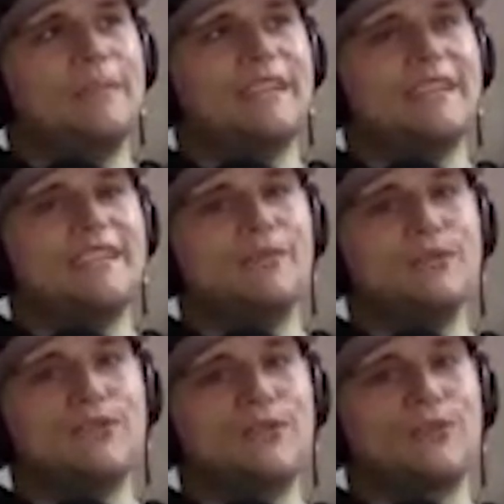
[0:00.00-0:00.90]
because he
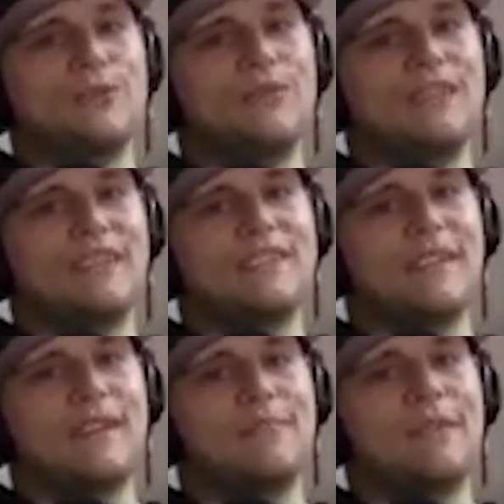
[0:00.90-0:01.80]
was screwing things
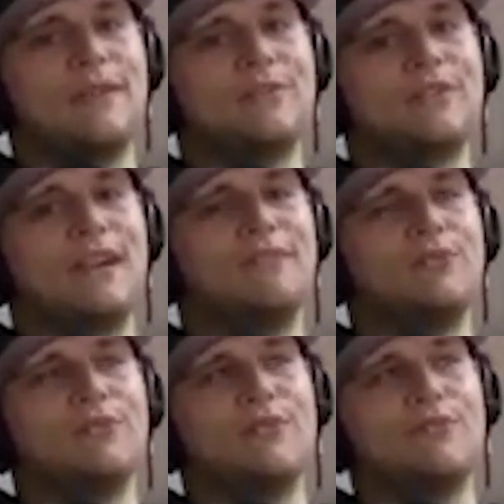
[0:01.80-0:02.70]
up, it was kind of
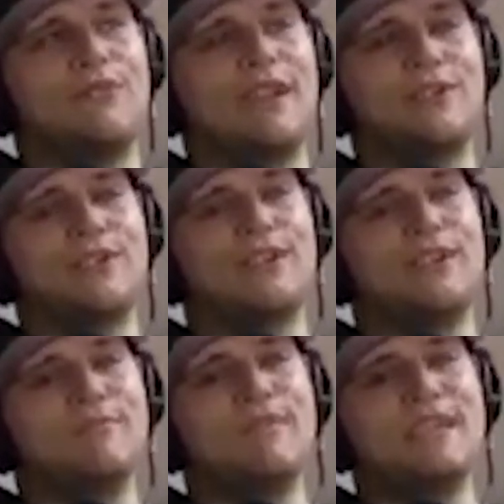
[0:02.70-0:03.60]
a reflection
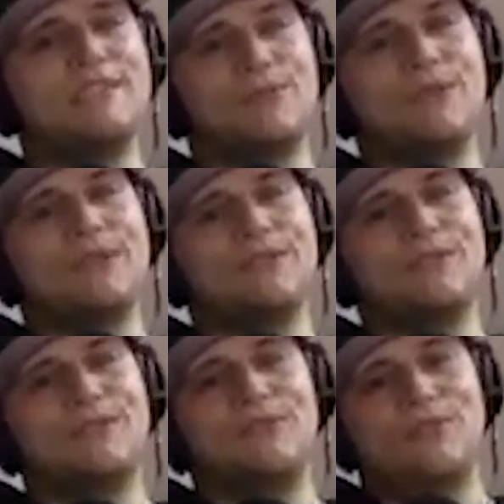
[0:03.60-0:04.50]
on me as well
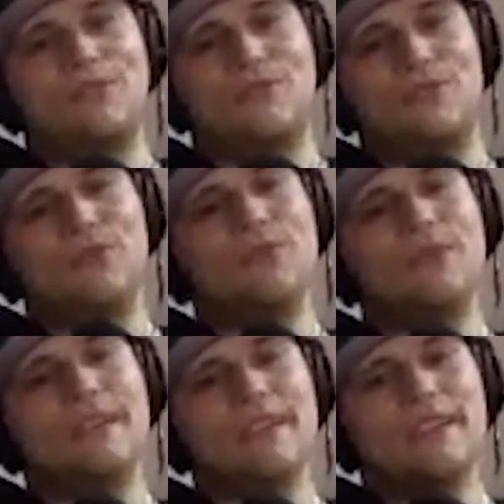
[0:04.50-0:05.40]
too, due
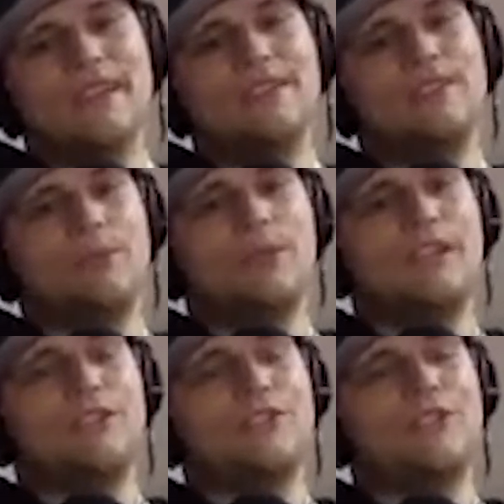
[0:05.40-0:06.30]
to the
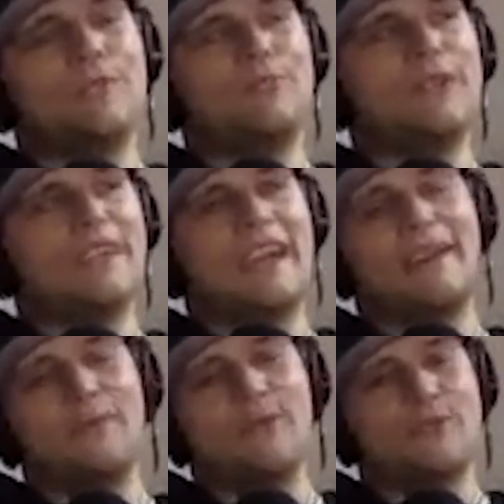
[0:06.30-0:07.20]
relationship we
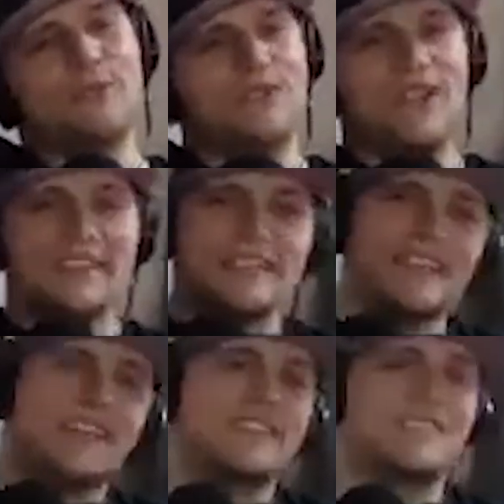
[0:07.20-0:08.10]
had, which was not
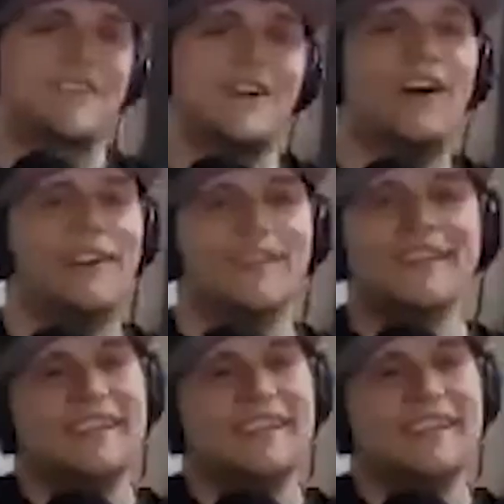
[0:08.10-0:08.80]
the case at all.